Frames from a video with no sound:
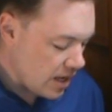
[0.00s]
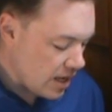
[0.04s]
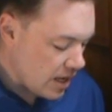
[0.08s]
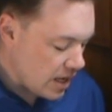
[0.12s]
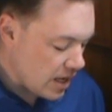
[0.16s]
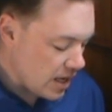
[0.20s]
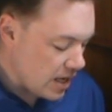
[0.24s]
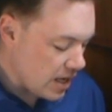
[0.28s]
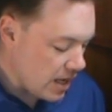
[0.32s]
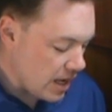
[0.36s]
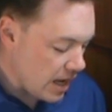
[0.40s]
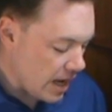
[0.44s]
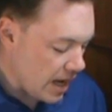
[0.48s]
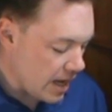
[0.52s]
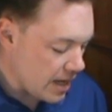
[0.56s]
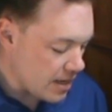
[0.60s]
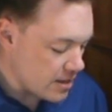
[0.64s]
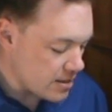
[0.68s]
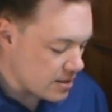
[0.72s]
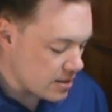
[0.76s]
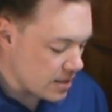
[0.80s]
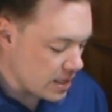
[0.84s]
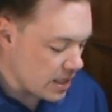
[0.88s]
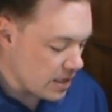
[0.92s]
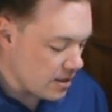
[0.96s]
He
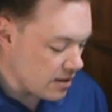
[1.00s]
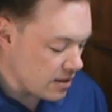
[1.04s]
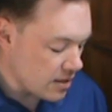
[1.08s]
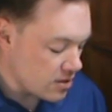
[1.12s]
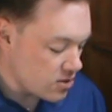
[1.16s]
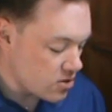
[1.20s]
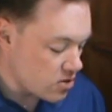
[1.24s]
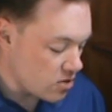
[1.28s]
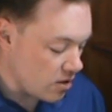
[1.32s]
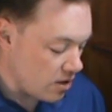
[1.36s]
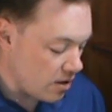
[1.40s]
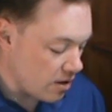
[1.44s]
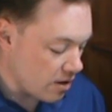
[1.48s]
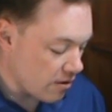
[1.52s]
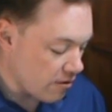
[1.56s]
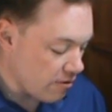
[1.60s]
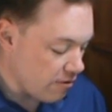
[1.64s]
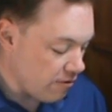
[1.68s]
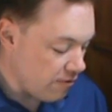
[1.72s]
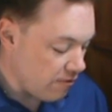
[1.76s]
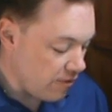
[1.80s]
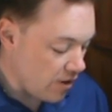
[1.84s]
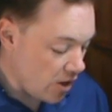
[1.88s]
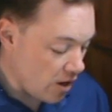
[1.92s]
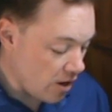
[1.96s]
has in this song
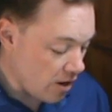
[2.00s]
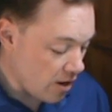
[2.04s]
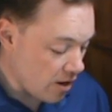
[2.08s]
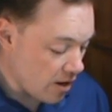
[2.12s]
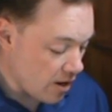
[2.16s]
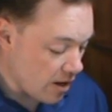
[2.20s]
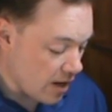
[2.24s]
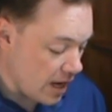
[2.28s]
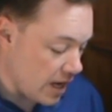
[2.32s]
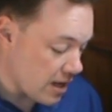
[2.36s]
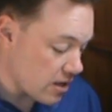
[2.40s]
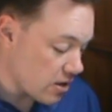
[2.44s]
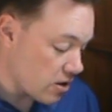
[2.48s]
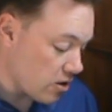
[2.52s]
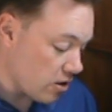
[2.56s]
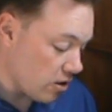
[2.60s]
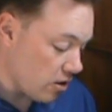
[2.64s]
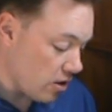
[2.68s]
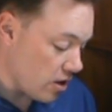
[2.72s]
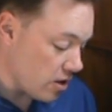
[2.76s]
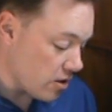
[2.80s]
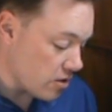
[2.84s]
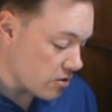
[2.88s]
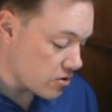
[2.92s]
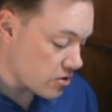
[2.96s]
far and
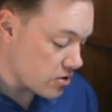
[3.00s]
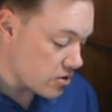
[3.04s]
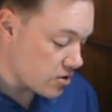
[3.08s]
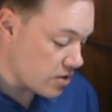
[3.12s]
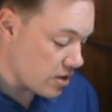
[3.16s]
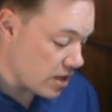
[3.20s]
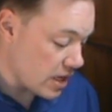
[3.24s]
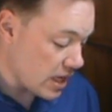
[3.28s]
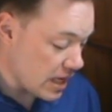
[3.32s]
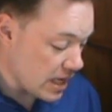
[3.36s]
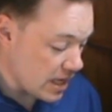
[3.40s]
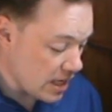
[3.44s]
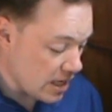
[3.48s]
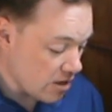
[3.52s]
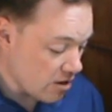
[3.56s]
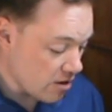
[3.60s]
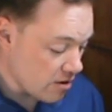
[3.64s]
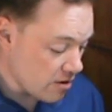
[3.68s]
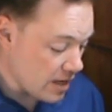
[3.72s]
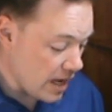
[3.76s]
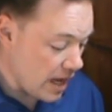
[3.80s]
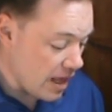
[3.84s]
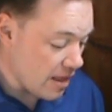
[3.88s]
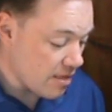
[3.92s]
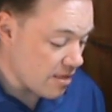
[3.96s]
close,
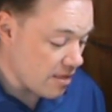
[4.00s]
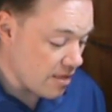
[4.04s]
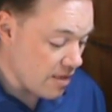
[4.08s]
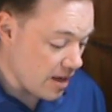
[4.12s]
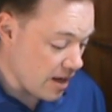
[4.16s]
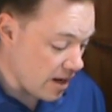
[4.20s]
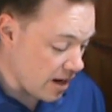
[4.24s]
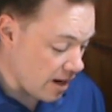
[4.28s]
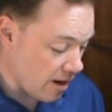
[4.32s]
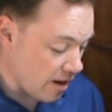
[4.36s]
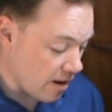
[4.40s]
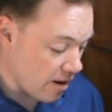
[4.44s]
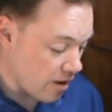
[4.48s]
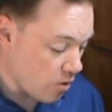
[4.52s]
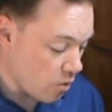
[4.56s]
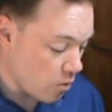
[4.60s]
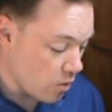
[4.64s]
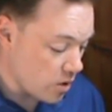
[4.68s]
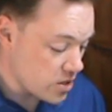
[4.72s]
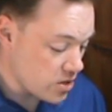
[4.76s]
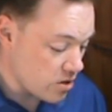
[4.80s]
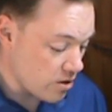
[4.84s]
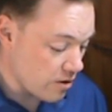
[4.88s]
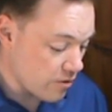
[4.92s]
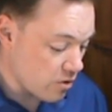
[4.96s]
here and there,
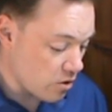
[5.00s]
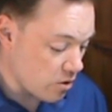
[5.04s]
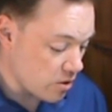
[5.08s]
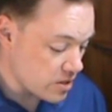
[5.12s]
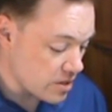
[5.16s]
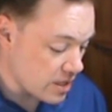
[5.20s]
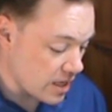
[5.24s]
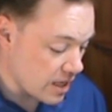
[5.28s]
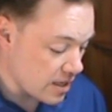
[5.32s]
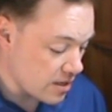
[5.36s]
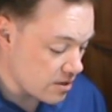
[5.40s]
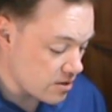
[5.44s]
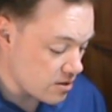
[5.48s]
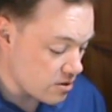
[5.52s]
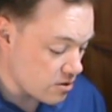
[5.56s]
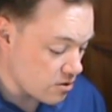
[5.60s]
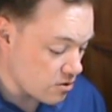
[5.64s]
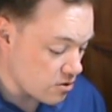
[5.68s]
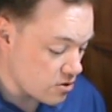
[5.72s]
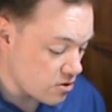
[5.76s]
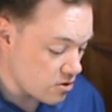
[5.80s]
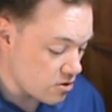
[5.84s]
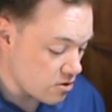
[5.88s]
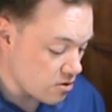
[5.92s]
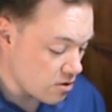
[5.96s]
which are of course
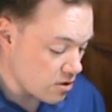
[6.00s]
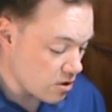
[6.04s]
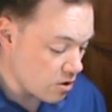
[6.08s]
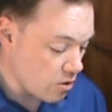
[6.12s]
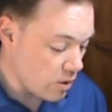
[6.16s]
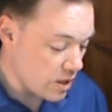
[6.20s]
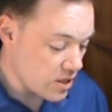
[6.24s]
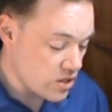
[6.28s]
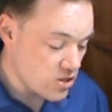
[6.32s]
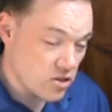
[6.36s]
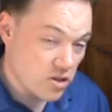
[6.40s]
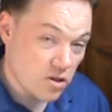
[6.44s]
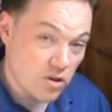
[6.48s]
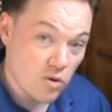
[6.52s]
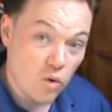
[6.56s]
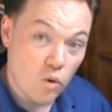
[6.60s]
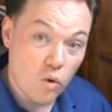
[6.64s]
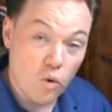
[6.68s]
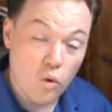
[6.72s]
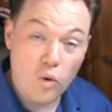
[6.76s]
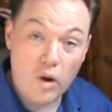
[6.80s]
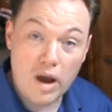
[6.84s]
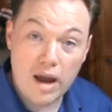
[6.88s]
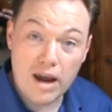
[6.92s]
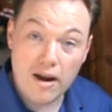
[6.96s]
answers to the question
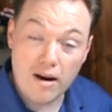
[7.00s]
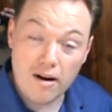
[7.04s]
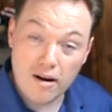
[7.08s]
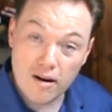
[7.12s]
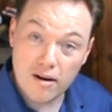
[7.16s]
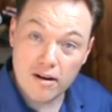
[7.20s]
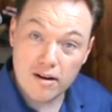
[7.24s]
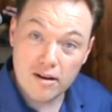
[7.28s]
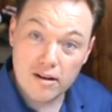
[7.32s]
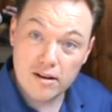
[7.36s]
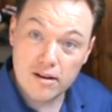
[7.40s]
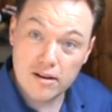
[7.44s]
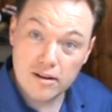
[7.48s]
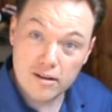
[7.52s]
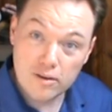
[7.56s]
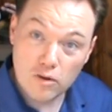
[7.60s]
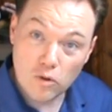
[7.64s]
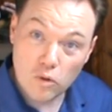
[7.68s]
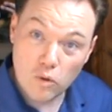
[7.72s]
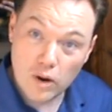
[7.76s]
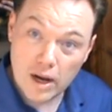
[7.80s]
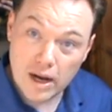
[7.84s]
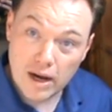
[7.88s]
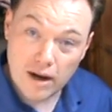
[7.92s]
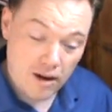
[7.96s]
where.
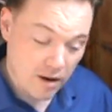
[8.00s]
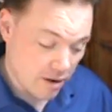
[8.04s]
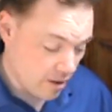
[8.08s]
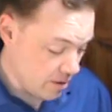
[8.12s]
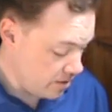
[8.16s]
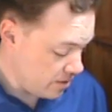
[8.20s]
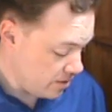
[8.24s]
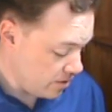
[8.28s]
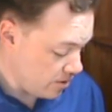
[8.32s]
Where,